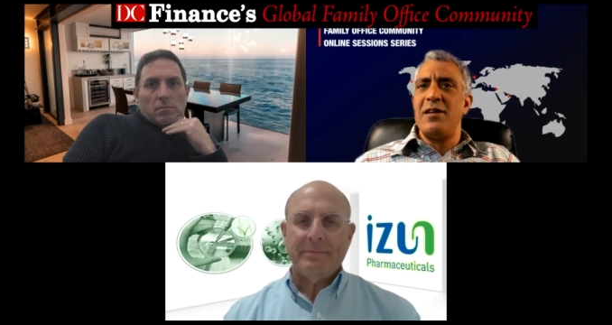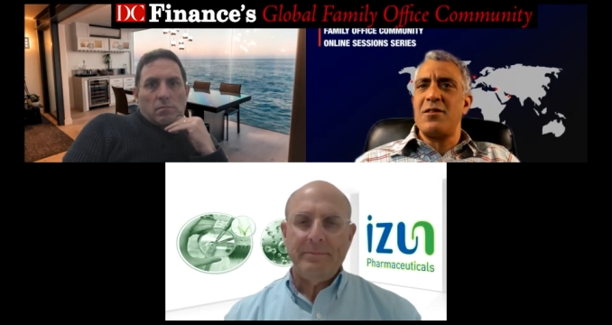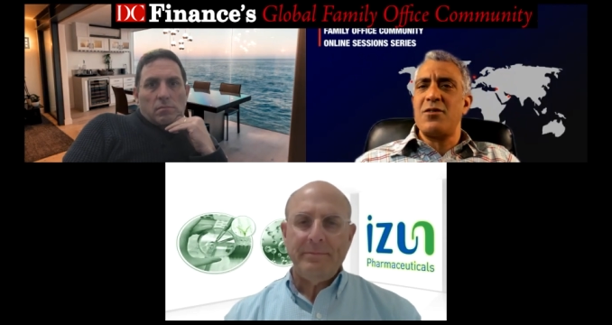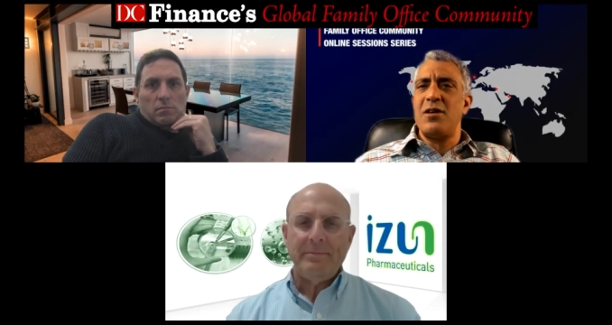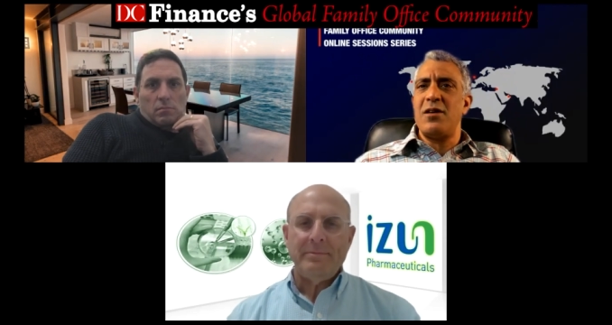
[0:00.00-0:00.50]

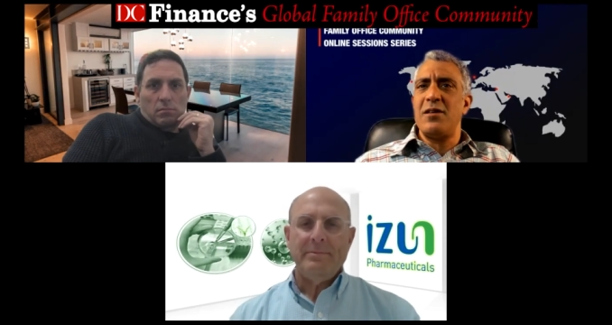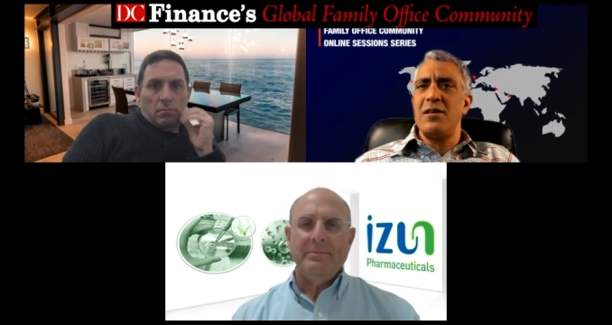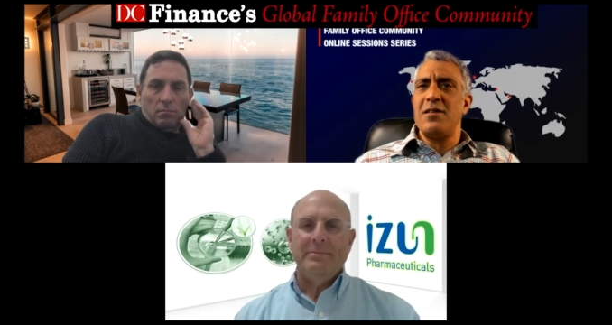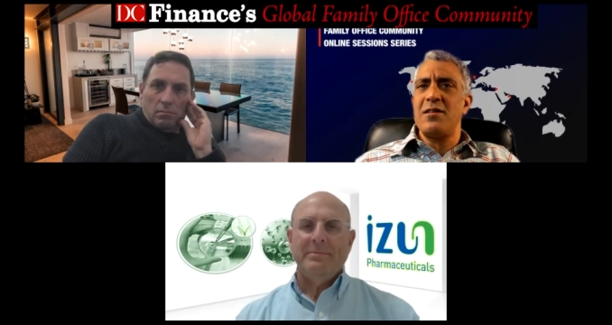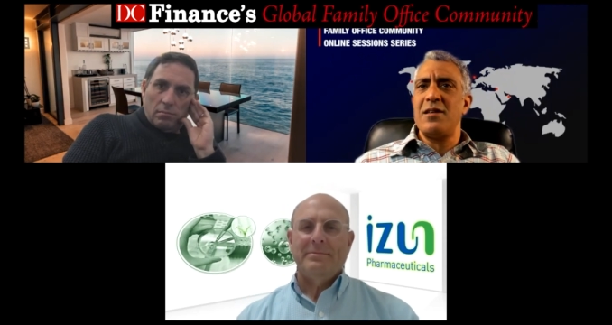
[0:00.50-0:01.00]
Speaker 1: Israel
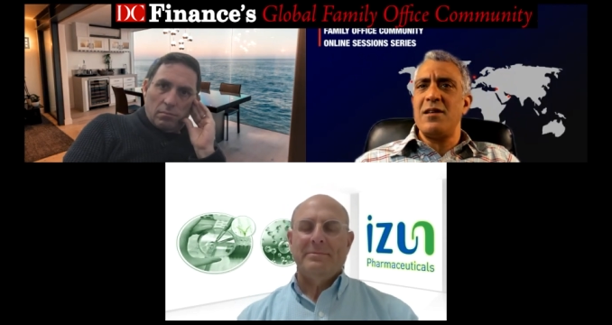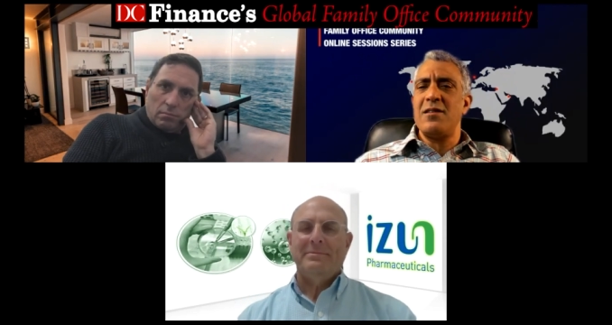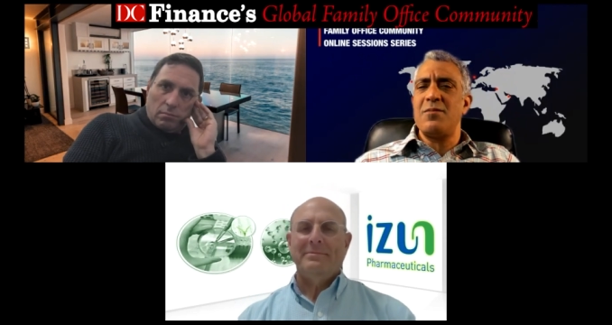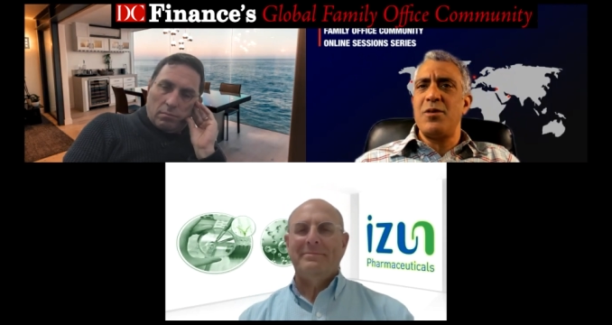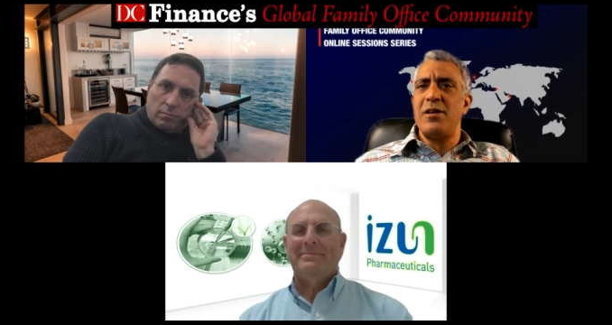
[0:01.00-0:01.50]
is
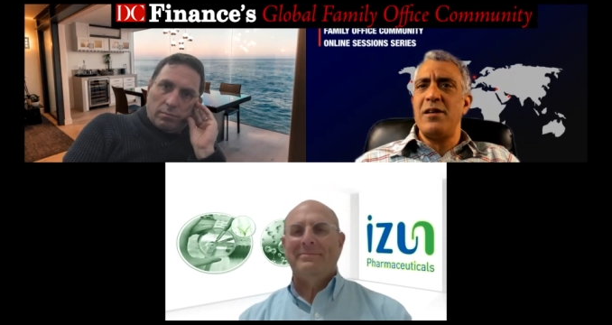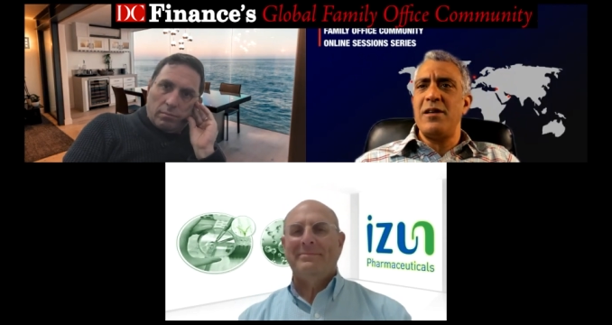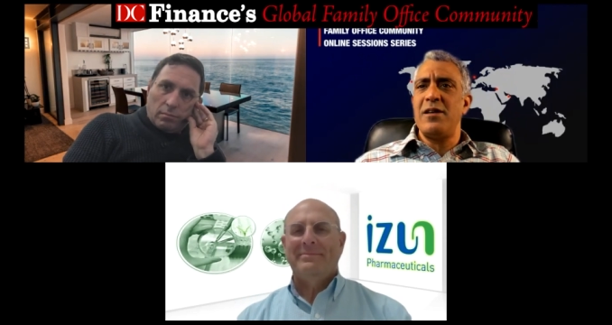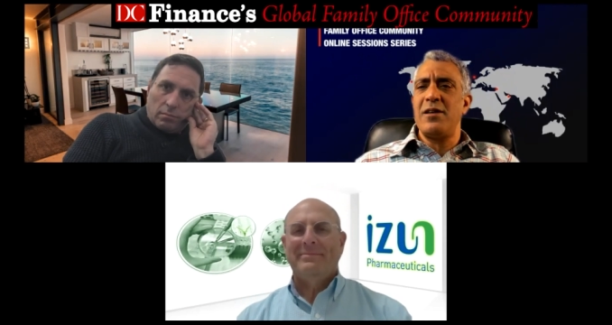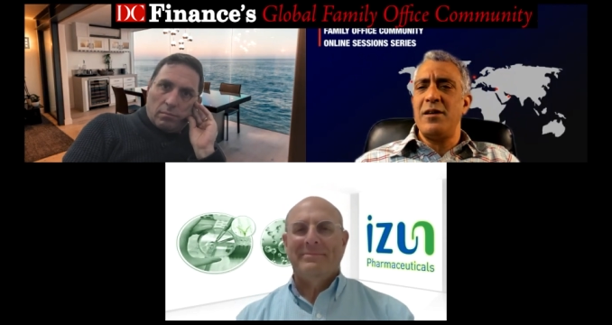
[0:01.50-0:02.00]
is
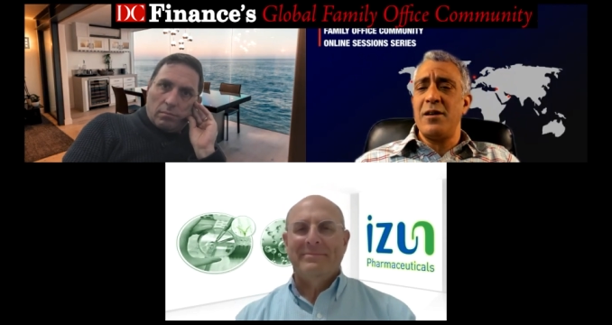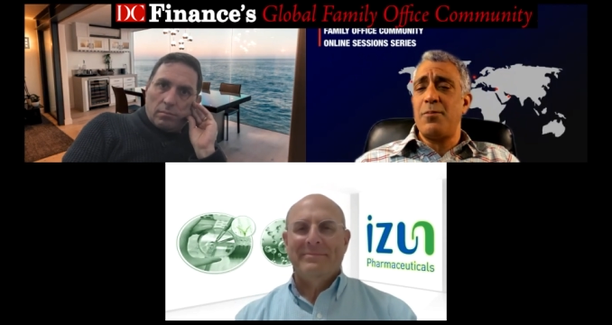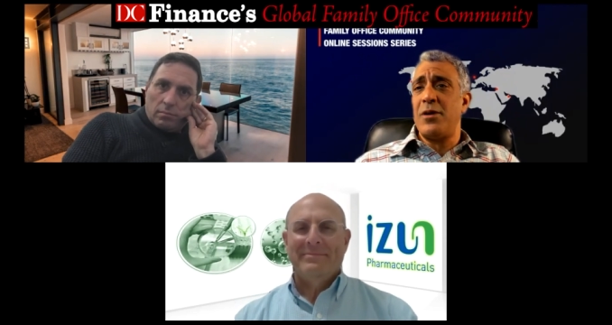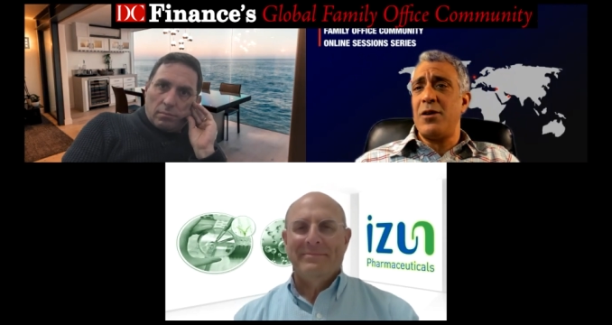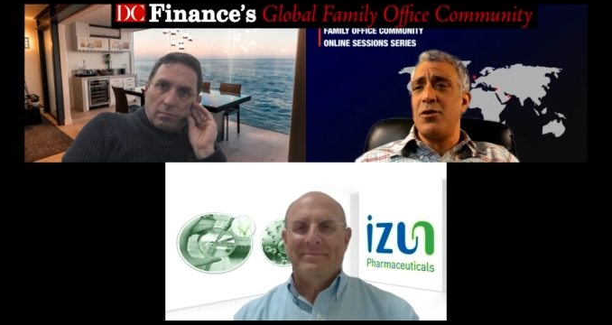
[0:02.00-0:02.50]
pretty in a, in a
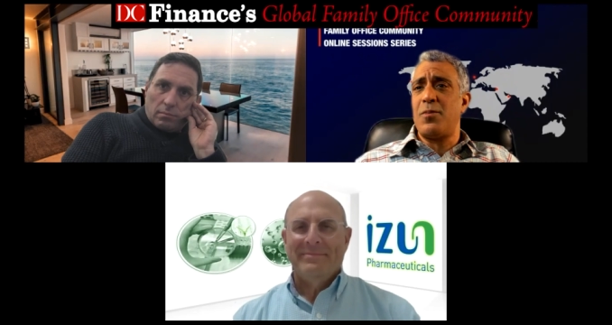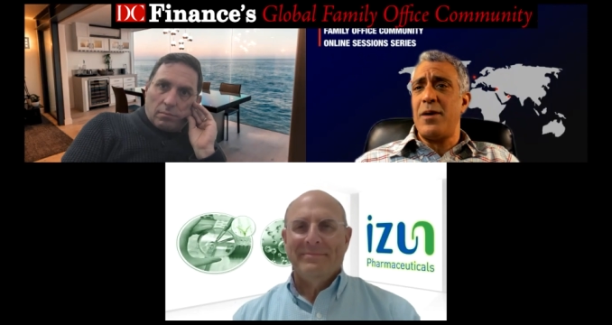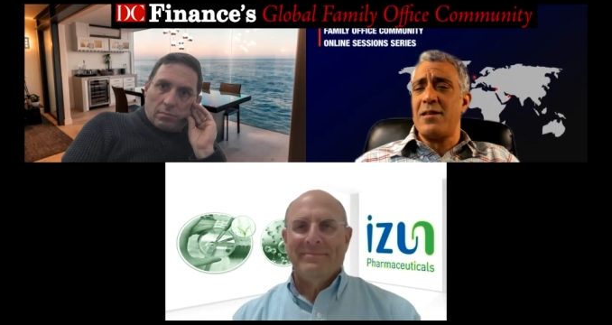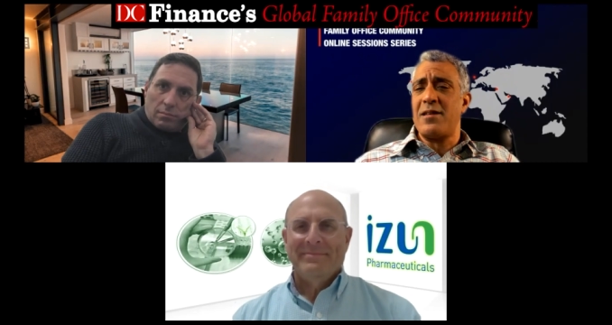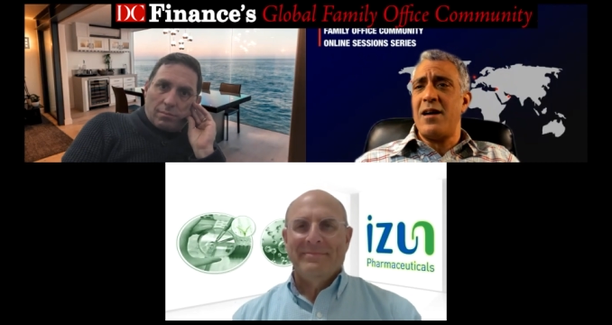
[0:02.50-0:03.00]
pretty good
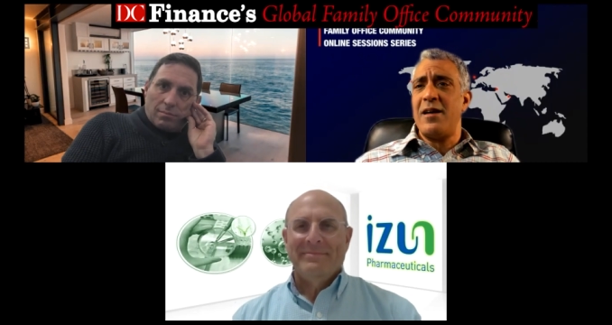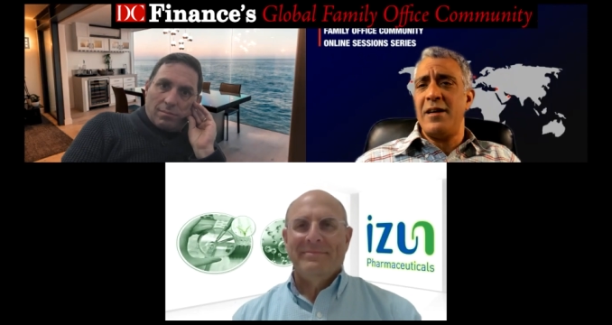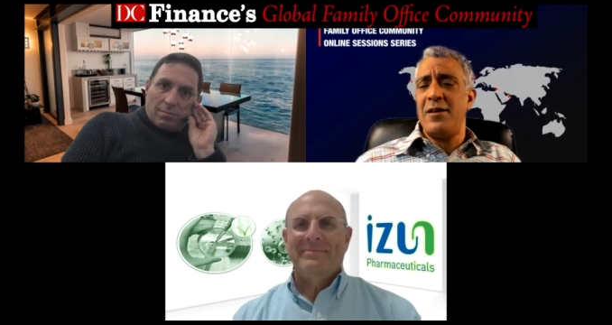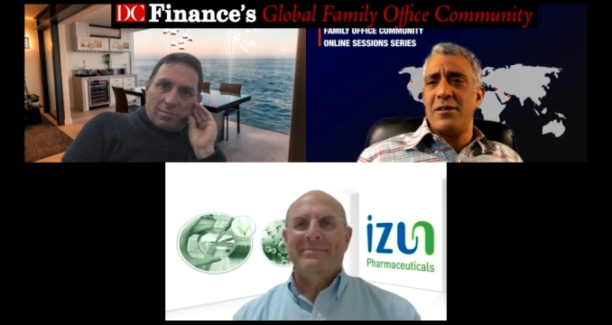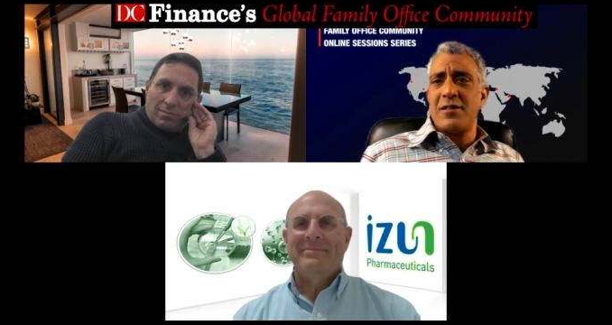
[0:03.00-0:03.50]
place, huh?
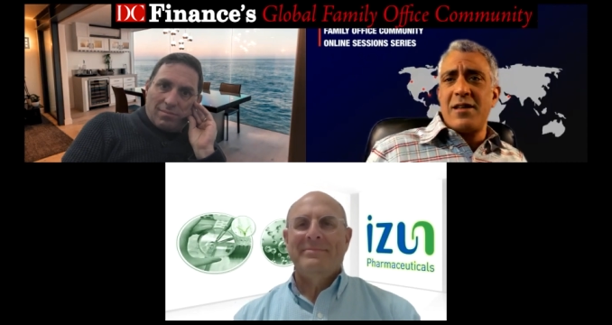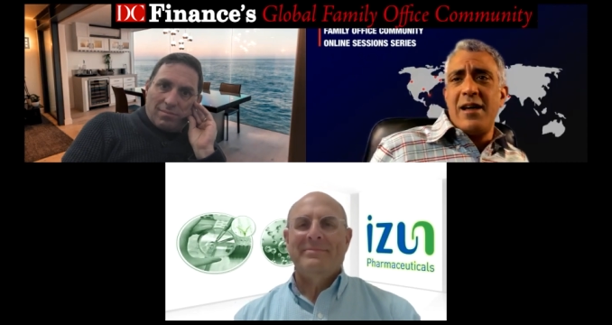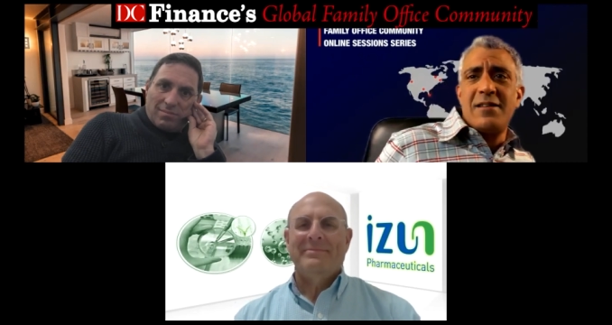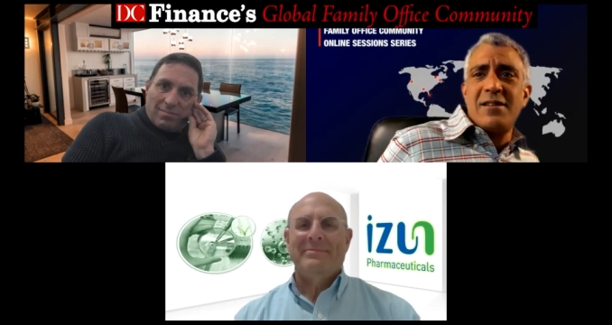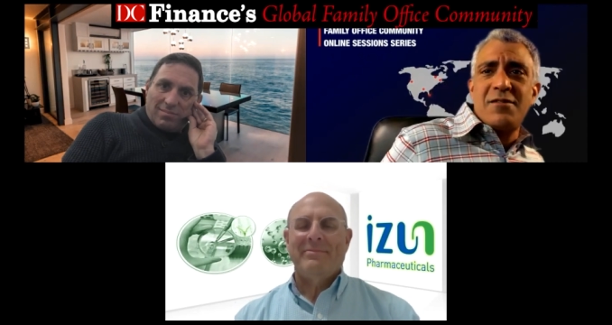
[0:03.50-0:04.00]
Here in the
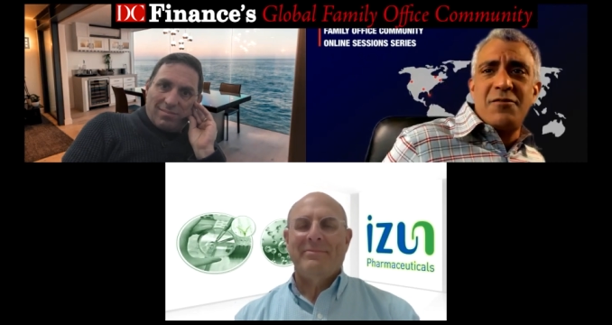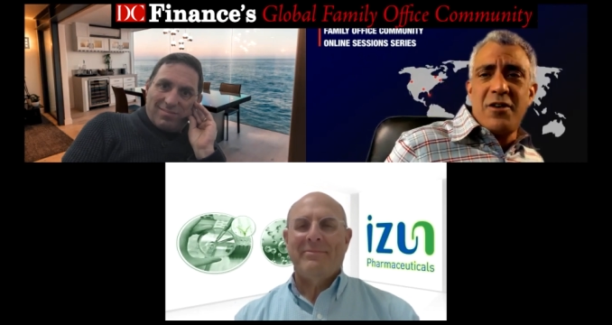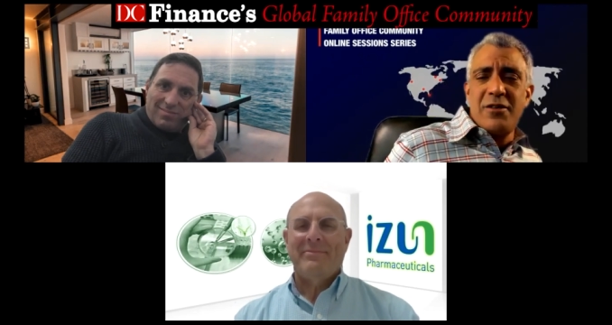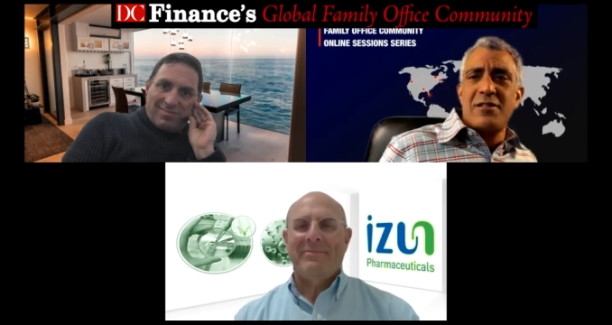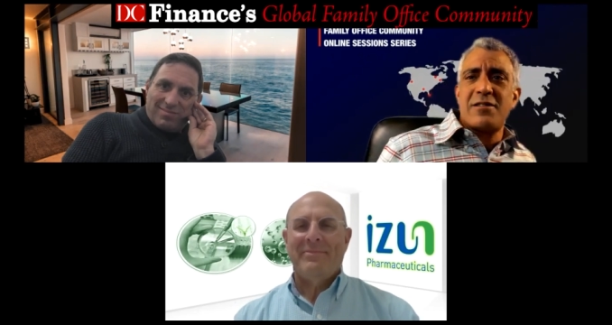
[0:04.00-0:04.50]
states, it's
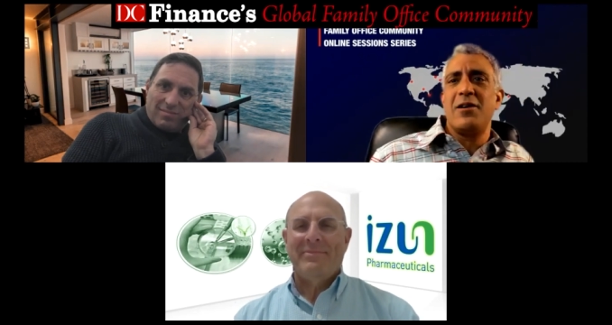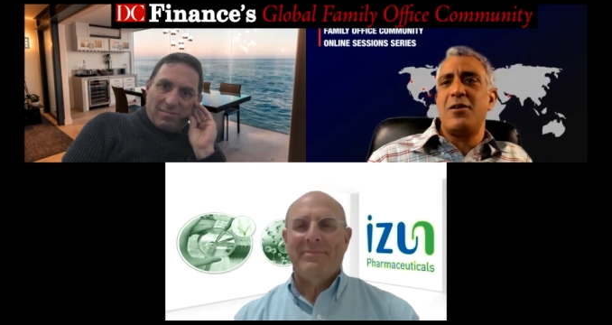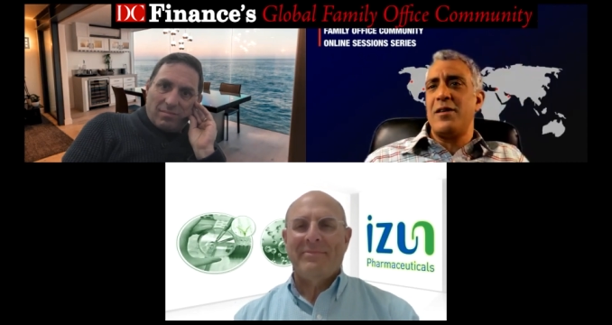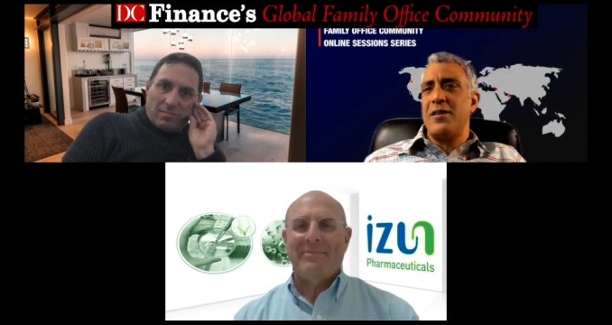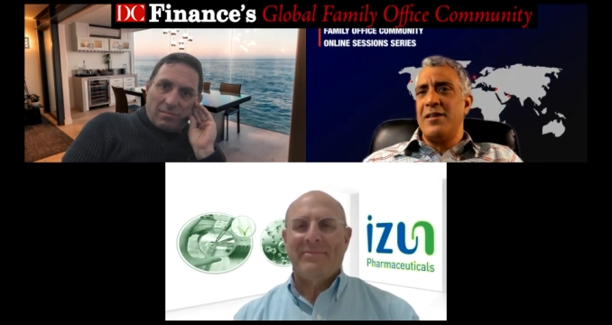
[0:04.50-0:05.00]
very
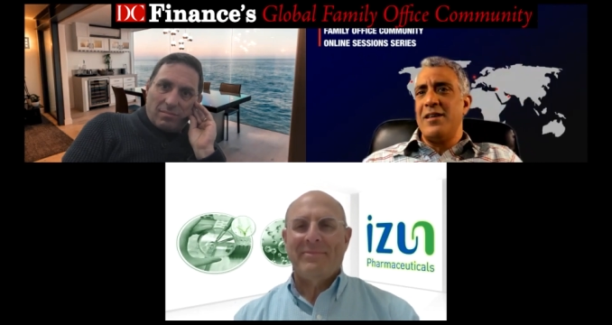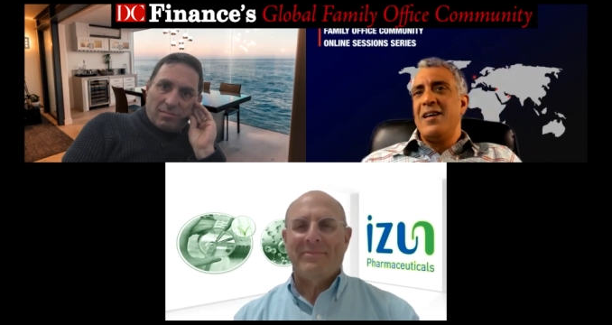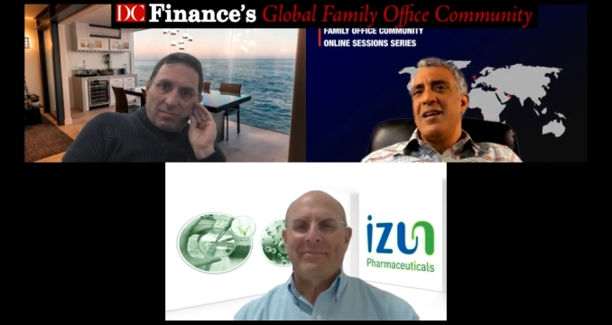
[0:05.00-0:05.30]
slow, and